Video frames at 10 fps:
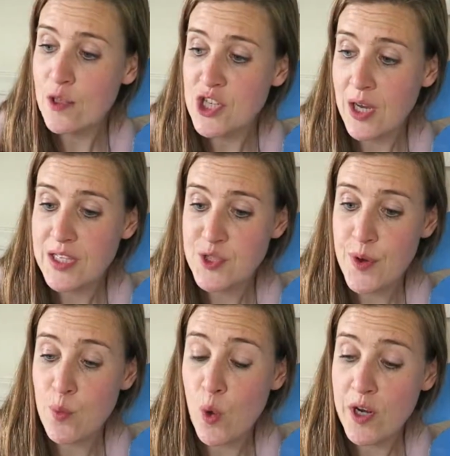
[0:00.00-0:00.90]
you like to
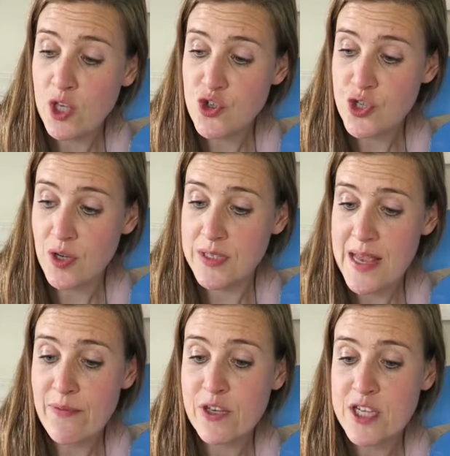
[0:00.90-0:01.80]
earn $100
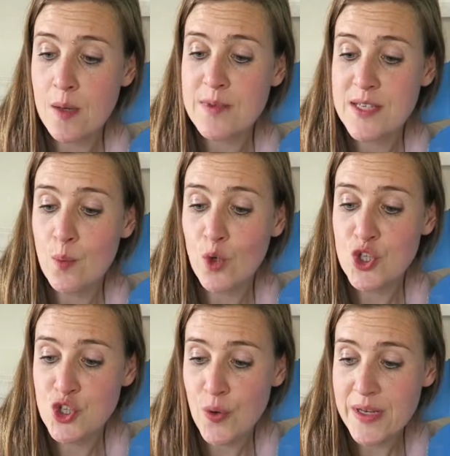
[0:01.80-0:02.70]
every time someone
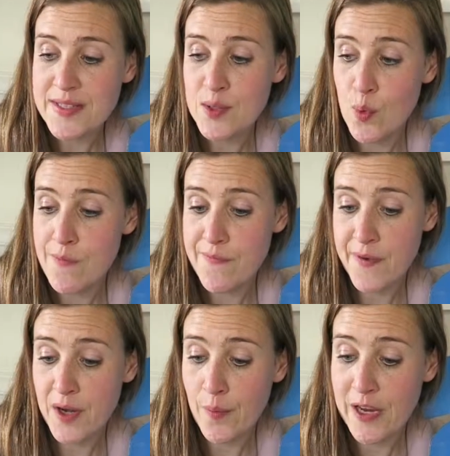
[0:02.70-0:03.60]
joins the One
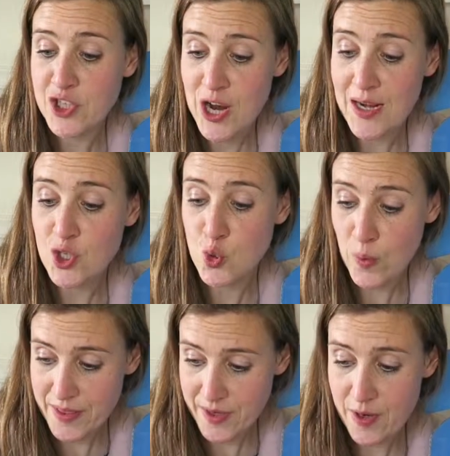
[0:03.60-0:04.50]
Funnel Away challenge
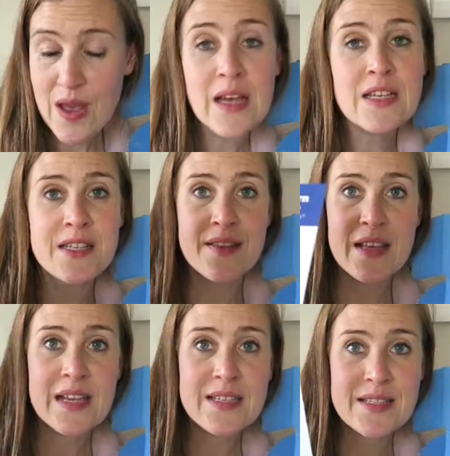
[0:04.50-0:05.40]
with you? So
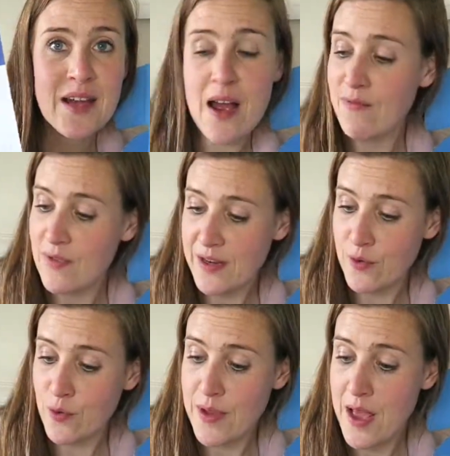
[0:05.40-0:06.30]
this, I haven't read
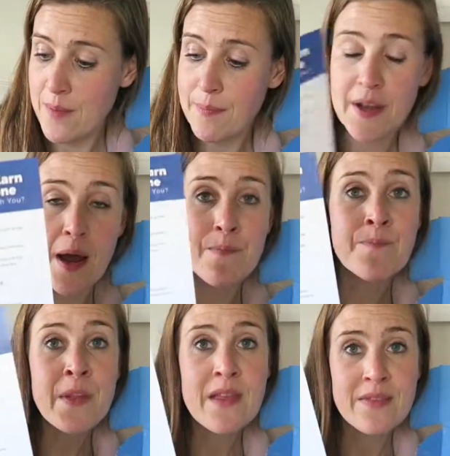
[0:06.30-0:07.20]
it all yet, but
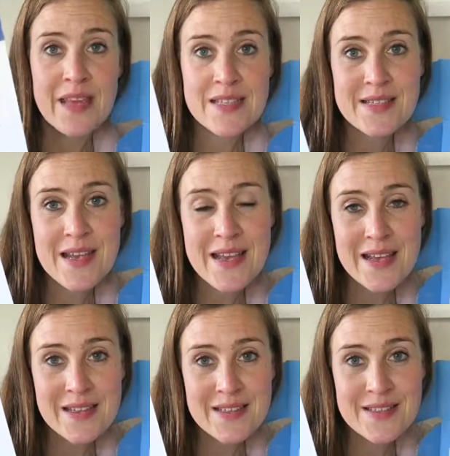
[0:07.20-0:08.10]
this
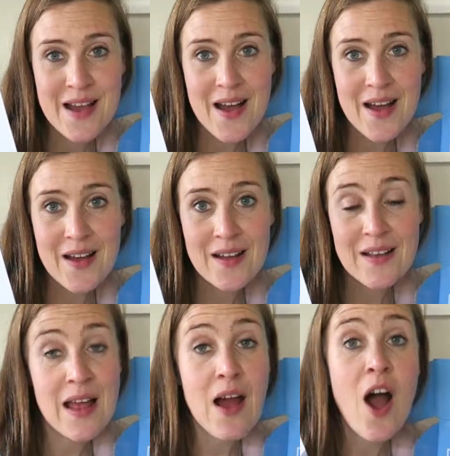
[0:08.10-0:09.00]
is
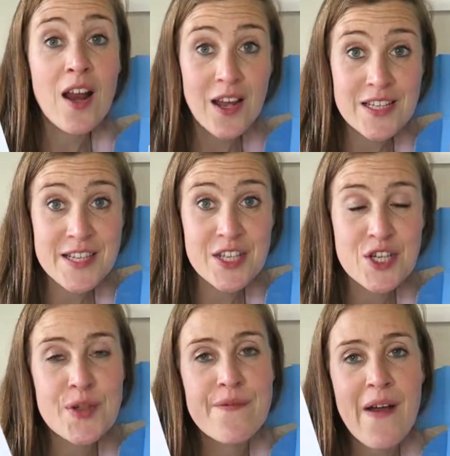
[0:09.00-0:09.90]
highlighting
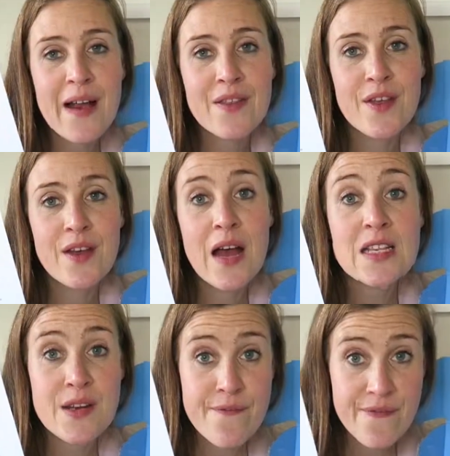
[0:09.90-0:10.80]
to you the fact that
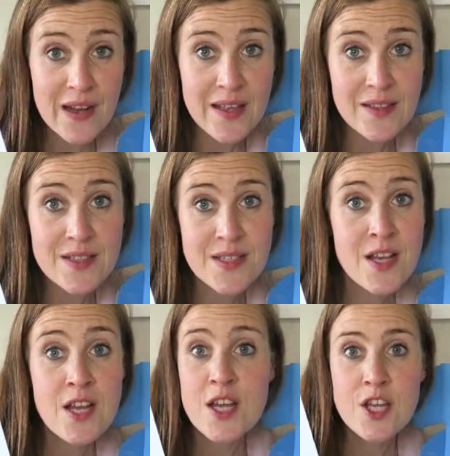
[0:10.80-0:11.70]
as an affiliate,
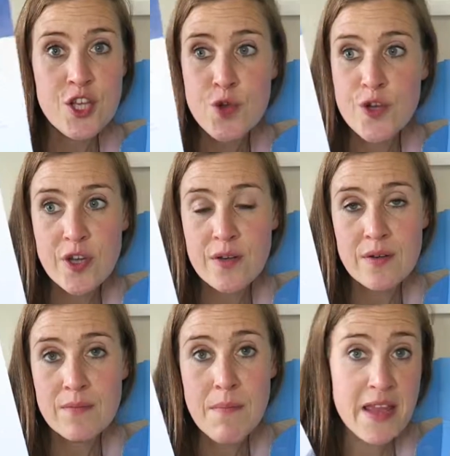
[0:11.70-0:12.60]
you
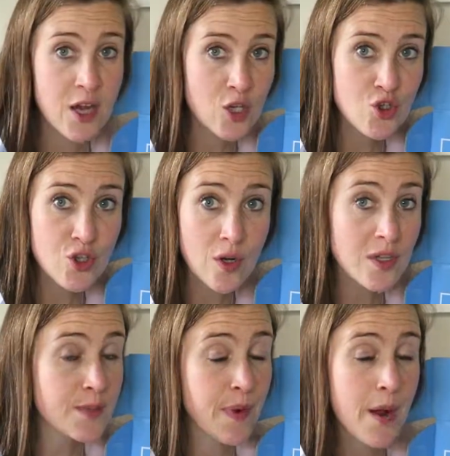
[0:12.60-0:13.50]
can make
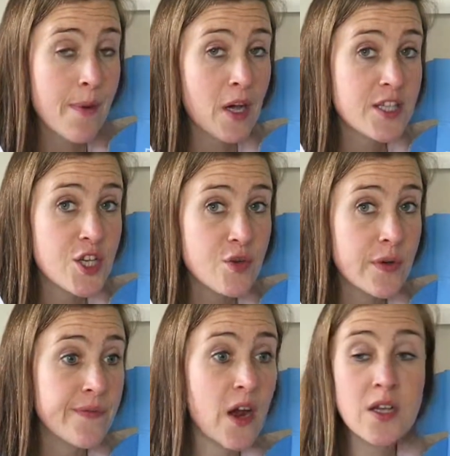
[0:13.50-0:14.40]
$100 per person you
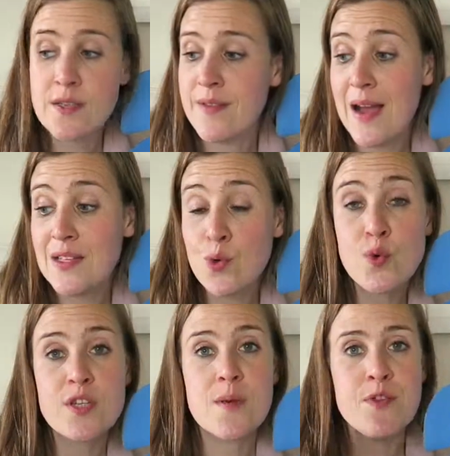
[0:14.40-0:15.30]
refer. So that is
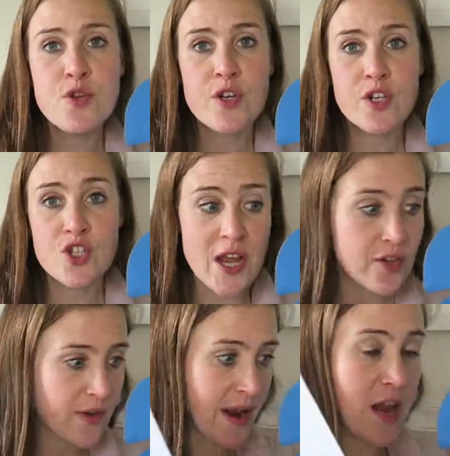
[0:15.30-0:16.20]
awesome. You can
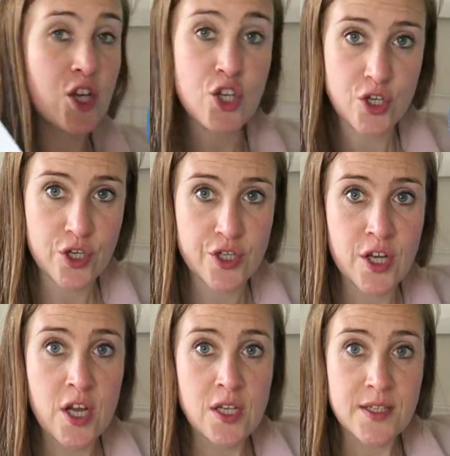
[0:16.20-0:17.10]
generate a good
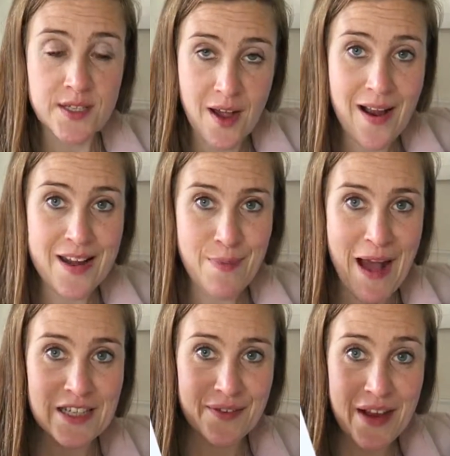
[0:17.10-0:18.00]
side
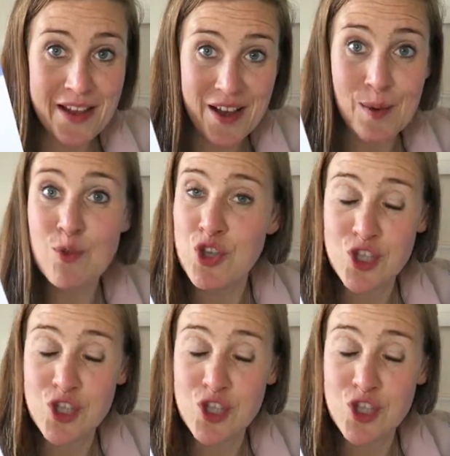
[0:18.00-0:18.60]
passive income